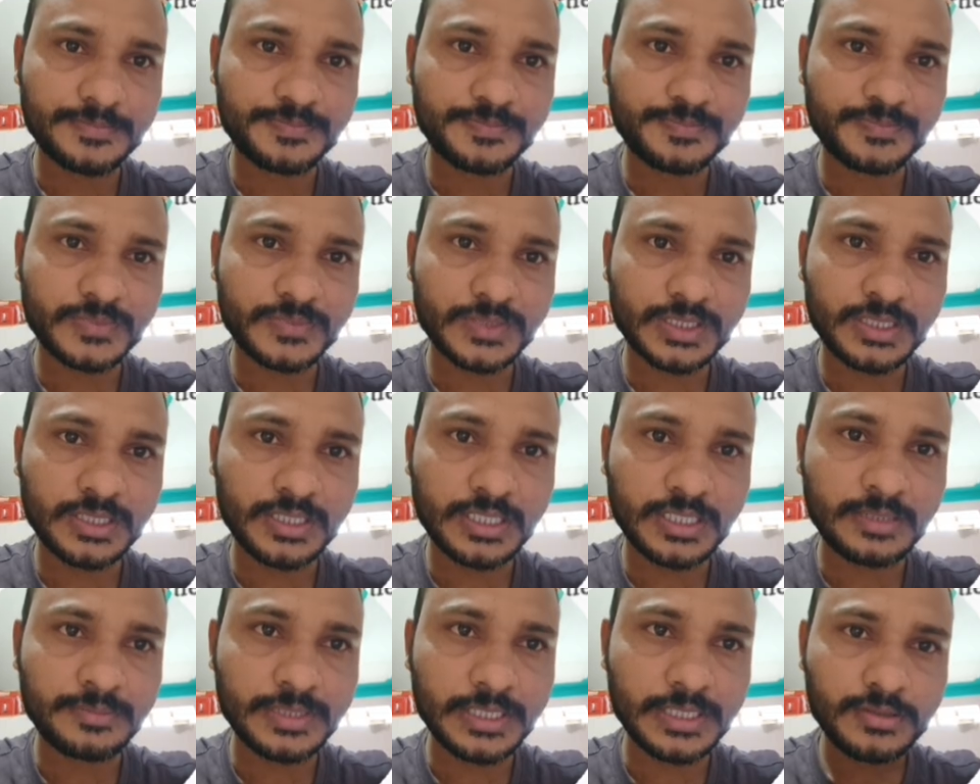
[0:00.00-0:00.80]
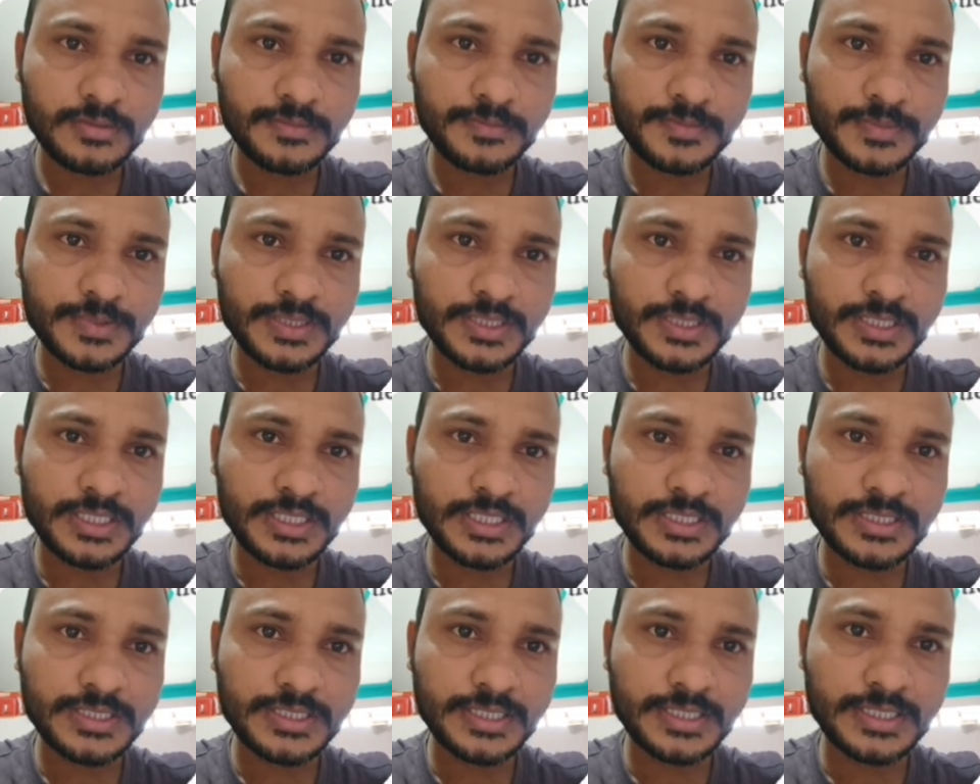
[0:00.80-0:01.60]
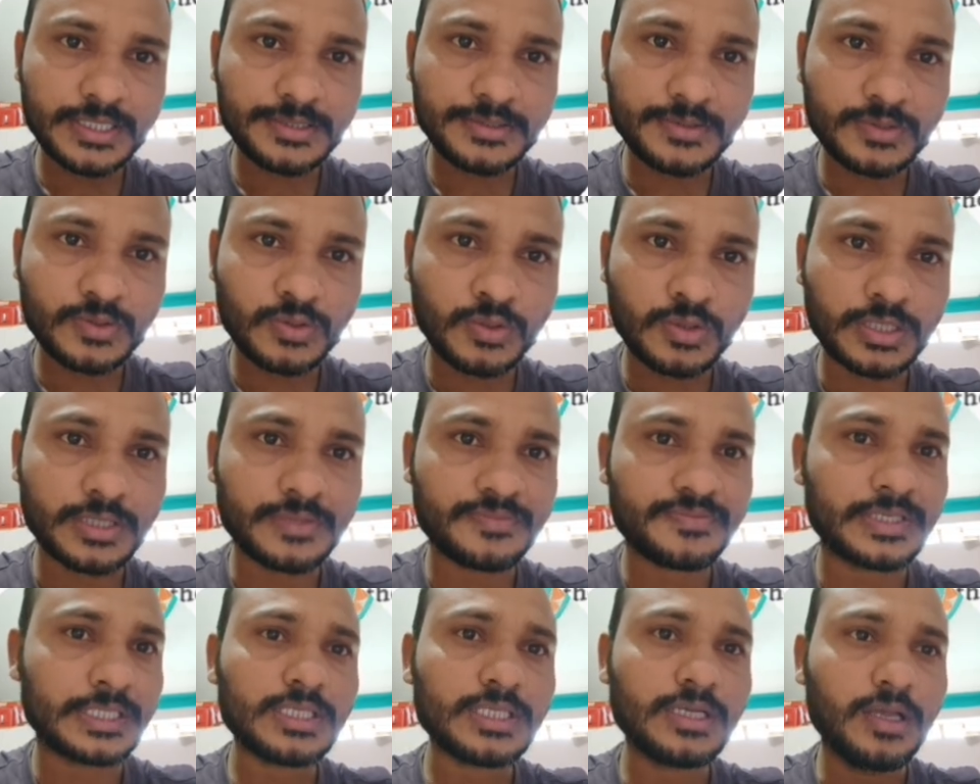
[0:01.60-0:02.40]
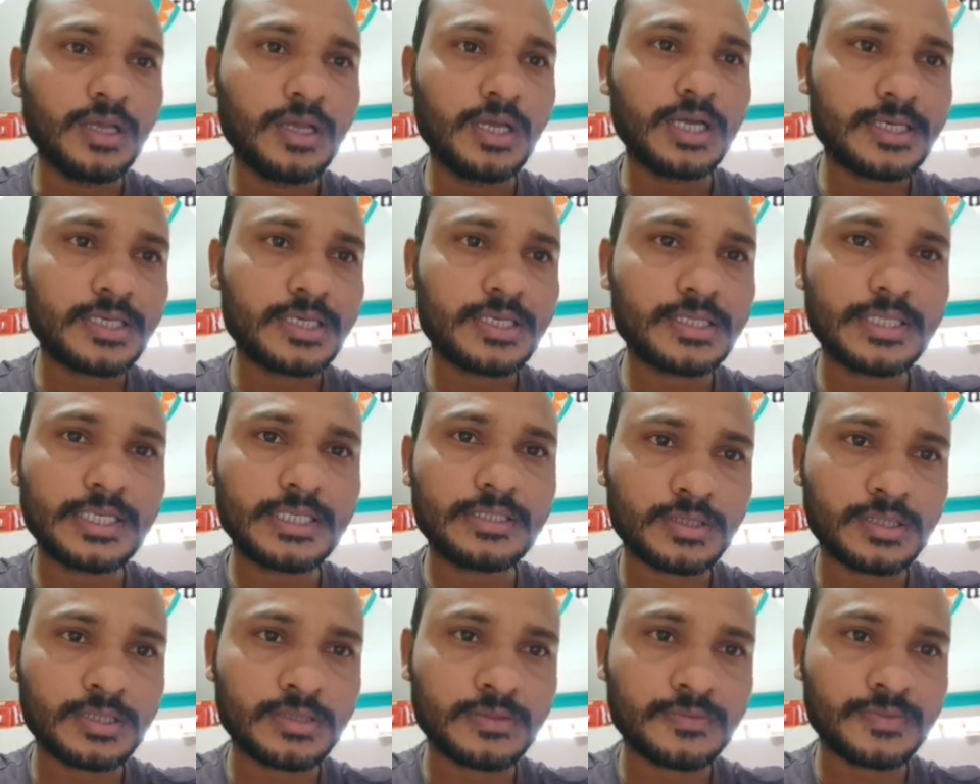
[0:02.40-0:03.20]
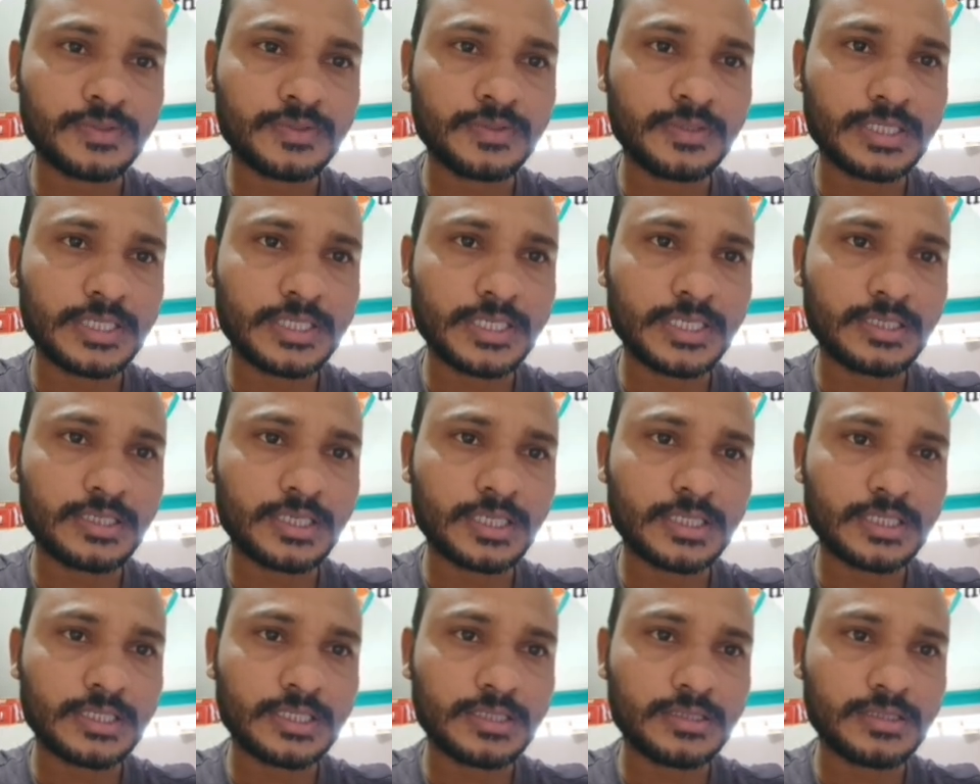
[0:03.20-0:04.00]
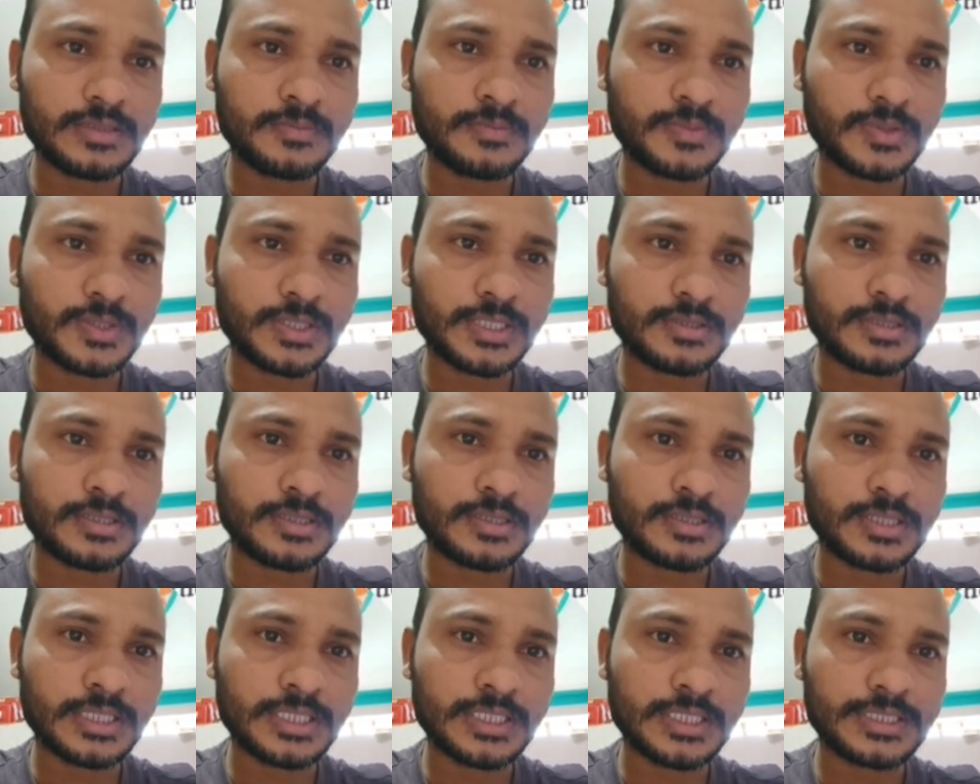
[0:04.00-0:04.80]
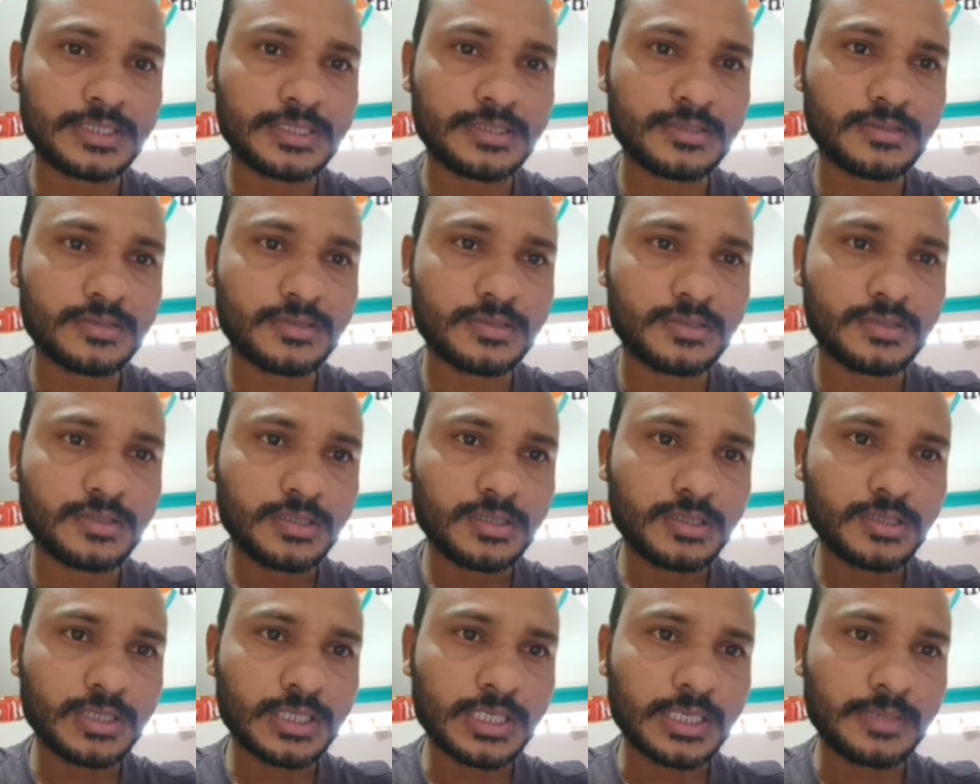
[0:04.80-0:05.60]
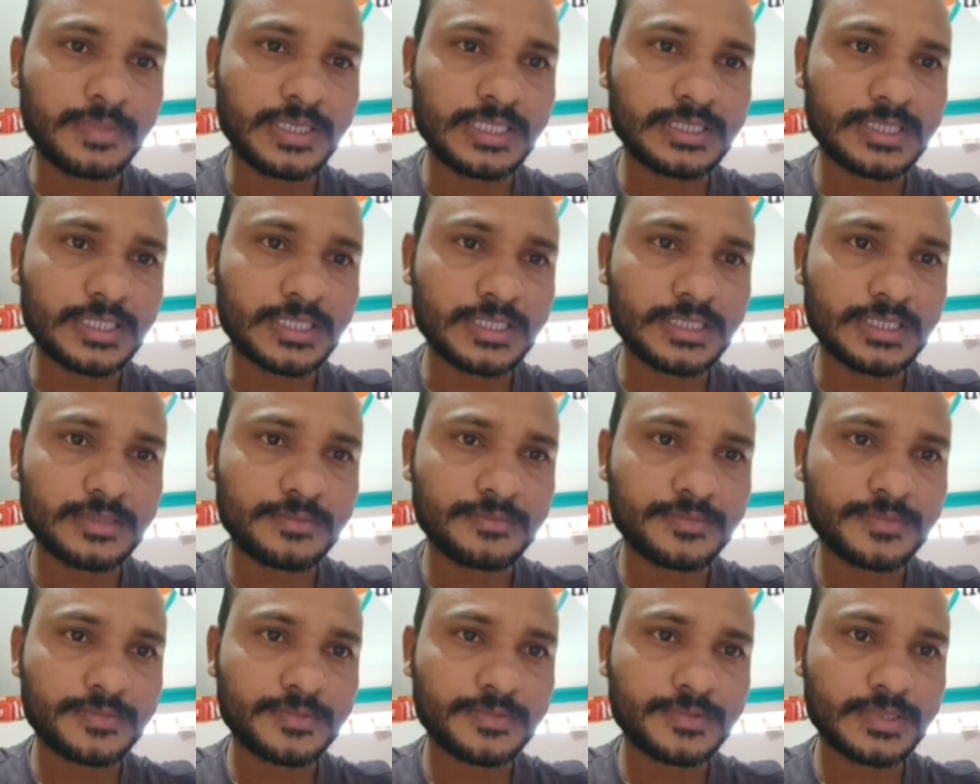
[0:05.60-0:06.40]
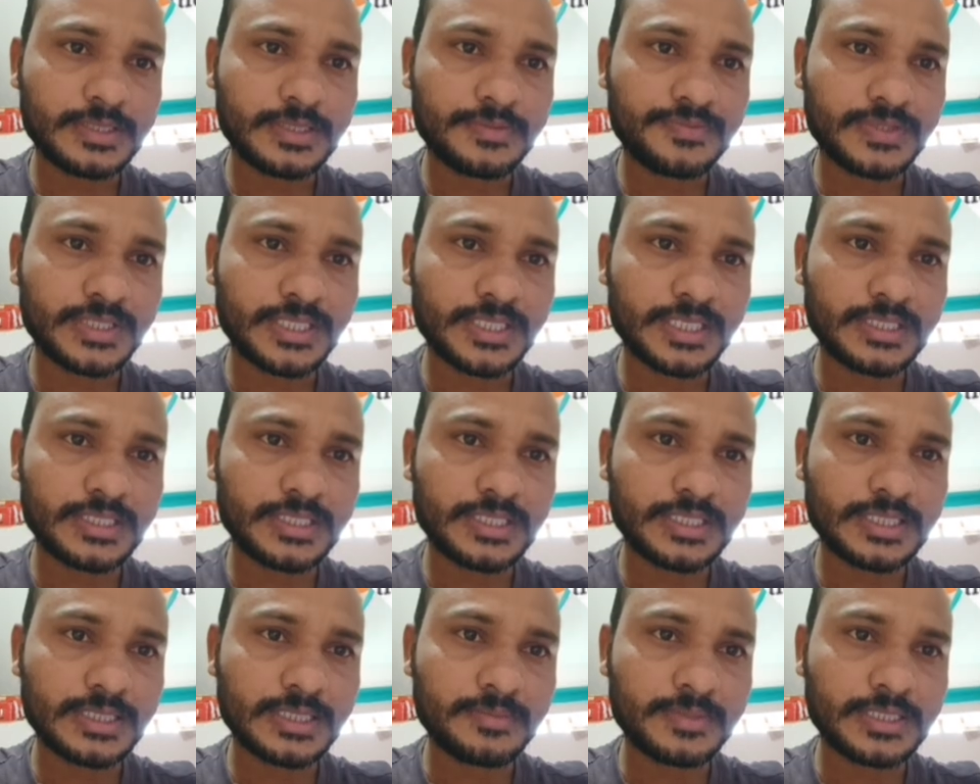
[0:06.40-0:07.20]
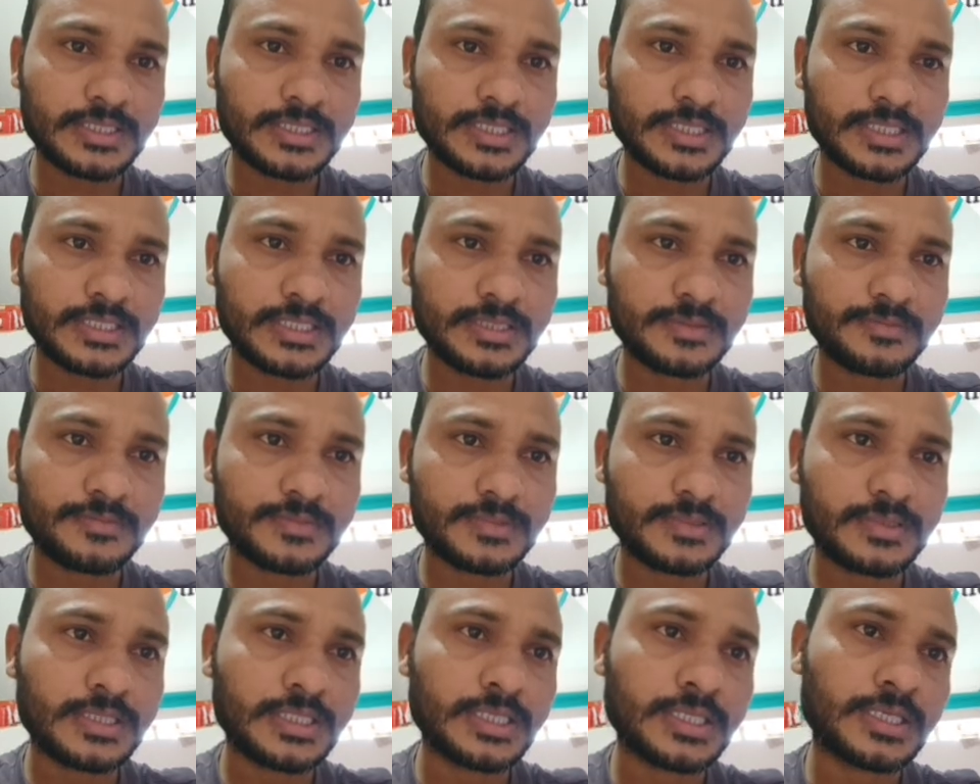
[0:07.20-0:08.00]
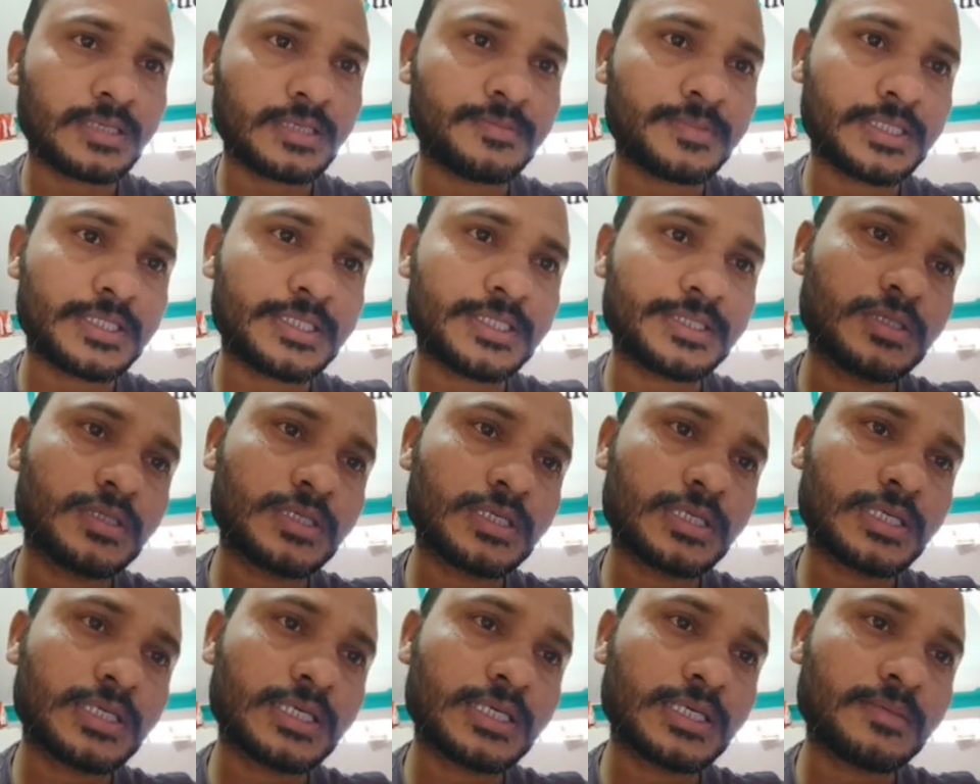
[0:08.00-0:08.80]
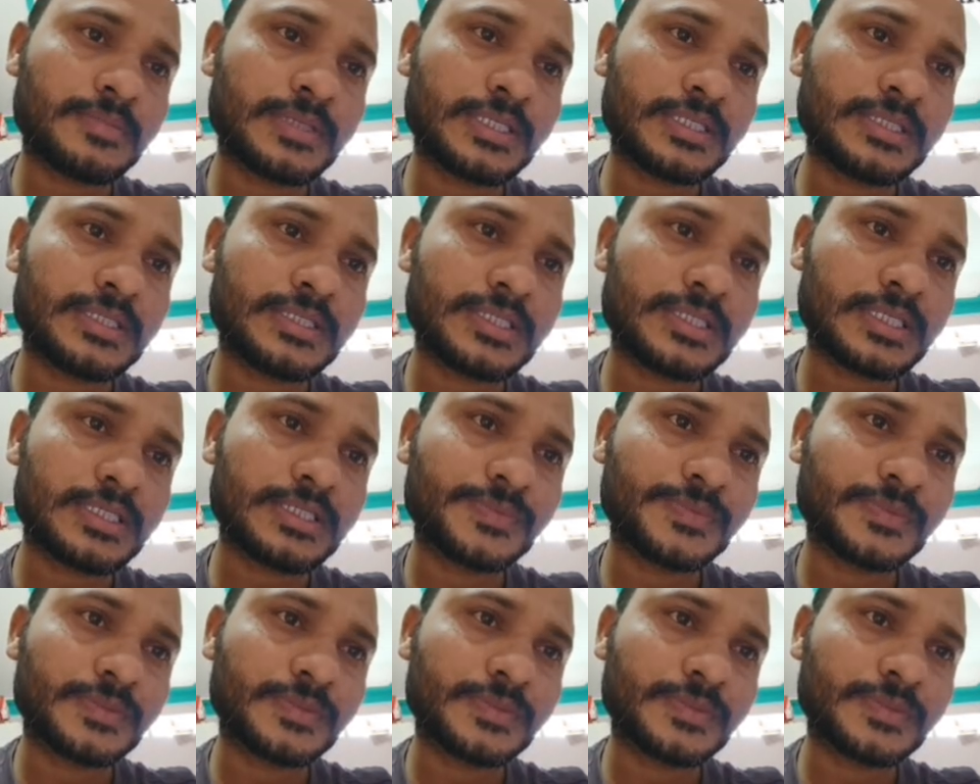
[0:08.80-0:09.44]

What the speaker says: Here I am writing C is second. Okay, fine. And then we will take another important, that is commensalism. If you take this commensalism, here I am writing commensalism.